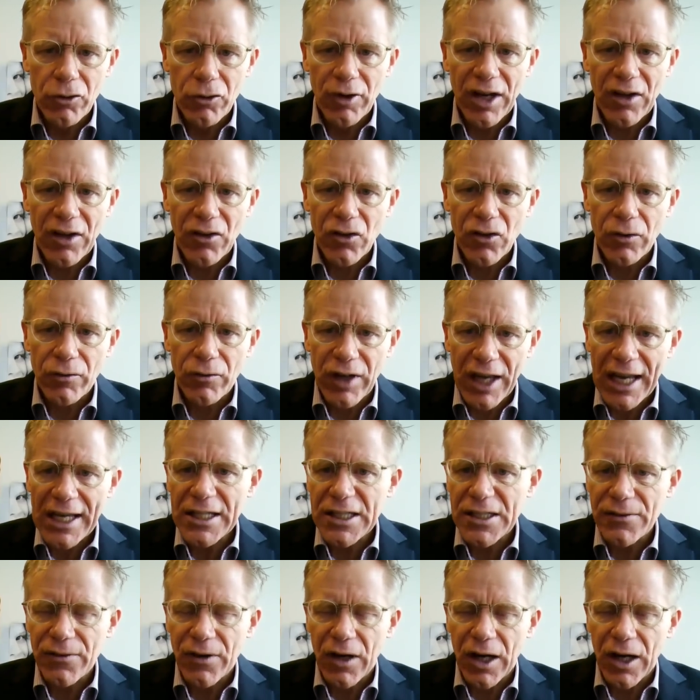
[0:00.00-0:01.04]
an aggressive
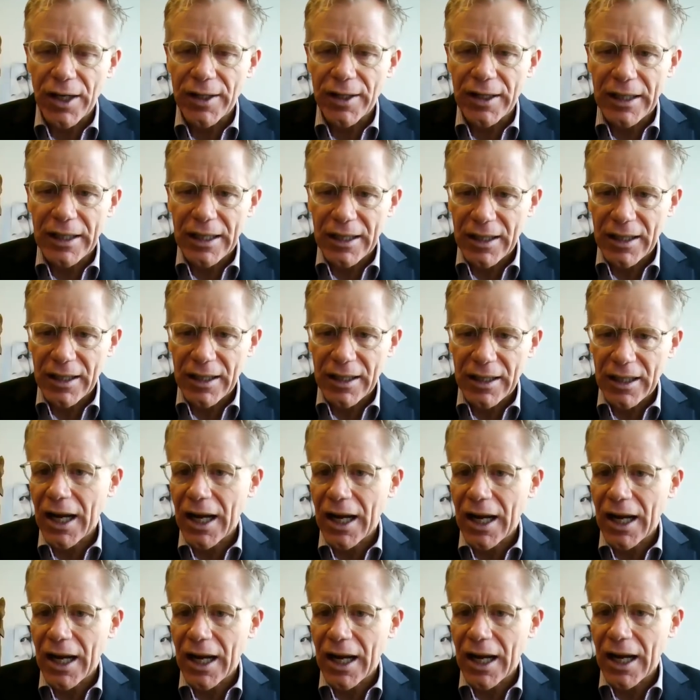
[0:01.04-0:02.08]
case finding and
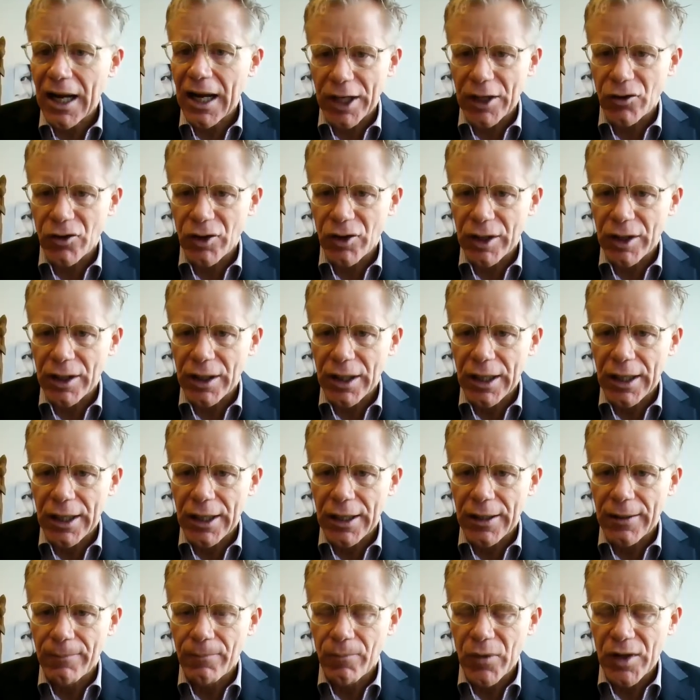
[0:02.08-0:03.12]
contact
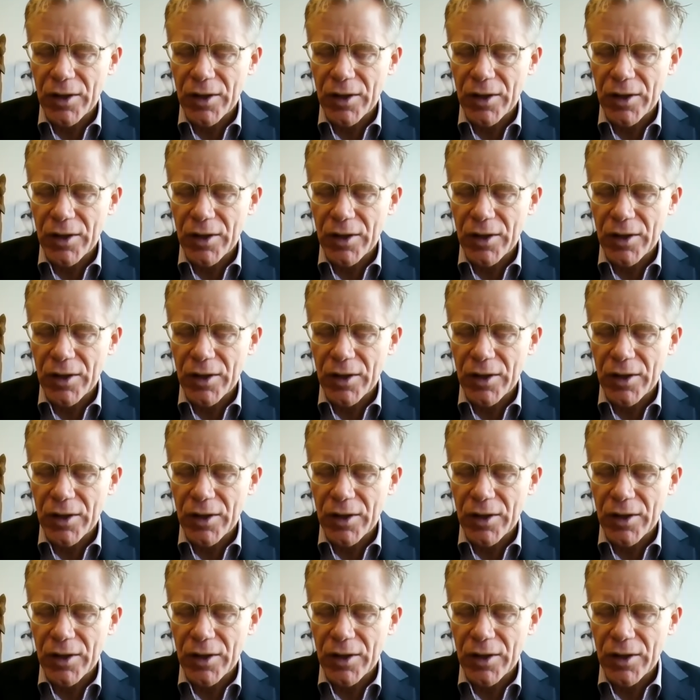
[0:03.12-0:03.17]
tracing